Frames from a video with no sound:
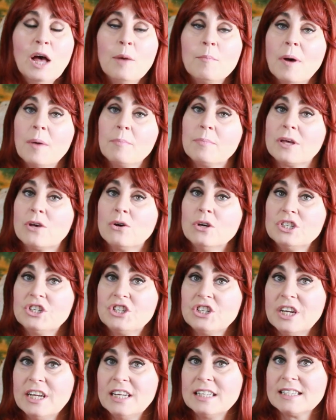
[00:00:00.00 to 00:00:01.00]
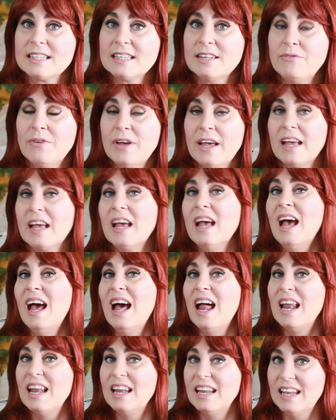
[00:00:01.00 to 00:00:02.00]
But because she is living
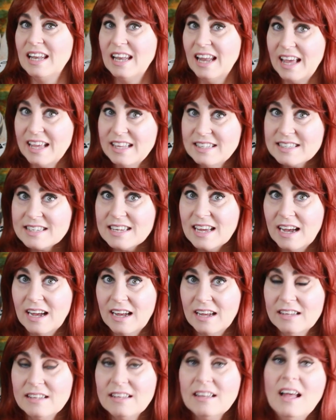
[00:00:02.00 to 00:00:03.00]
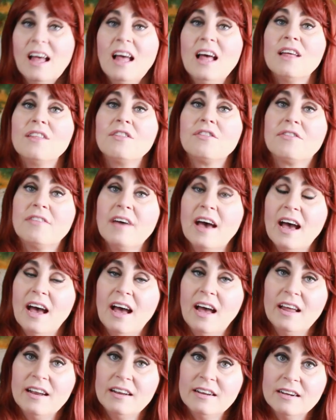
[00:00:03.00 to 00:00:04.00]
later
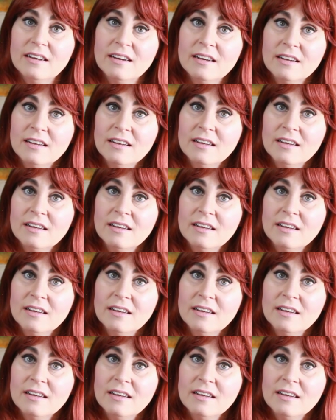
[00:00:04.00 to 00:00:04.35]
than